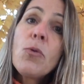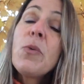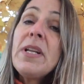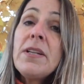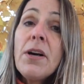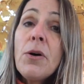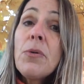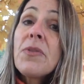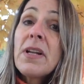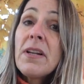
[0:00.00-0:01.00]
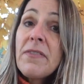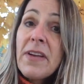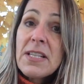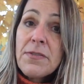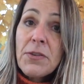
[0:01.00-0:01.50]
We know that it
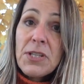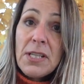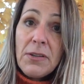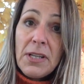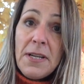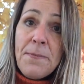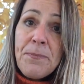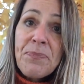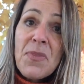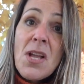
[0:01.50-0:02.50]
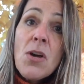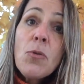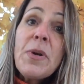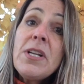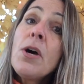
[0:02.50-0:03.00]
affects fertility.
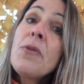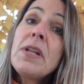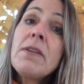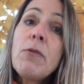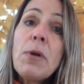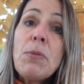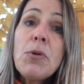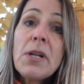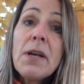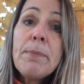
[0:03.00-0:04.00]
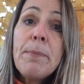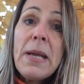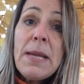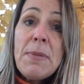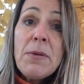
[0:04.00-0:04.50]
We know that if we put a
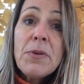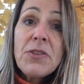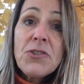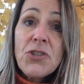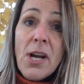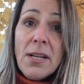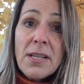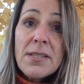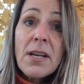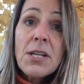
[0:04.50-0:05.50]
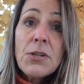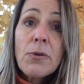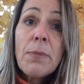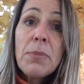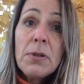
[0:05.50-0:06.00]
baby with jaundice under
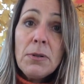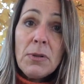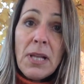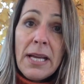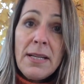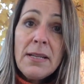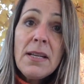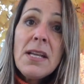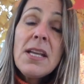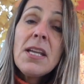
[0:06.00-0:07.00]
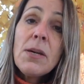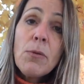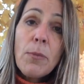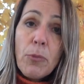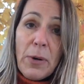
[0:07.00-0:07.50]
a blue light, it
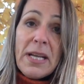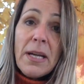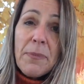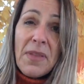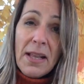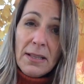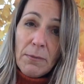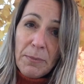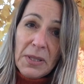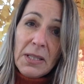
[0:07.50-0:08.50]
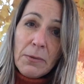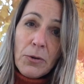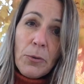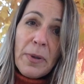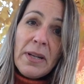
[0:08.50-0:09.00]
will break up that
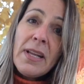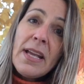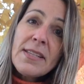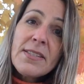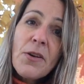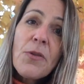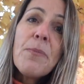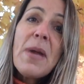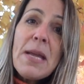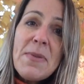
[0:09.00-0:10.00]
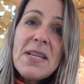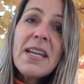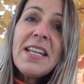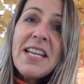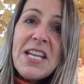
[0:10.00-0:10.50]
bilirubin, and so the baby
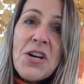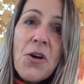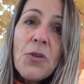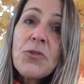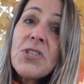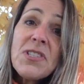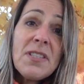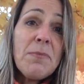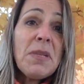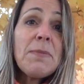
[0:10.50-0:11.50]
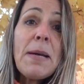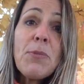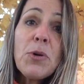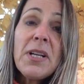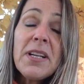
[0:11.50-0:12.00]
can heal just simply by
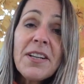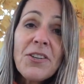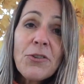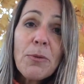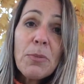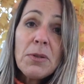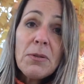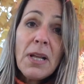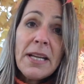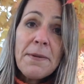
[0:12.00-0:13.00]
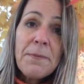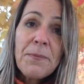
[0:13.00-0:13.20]
putting it under a blue light.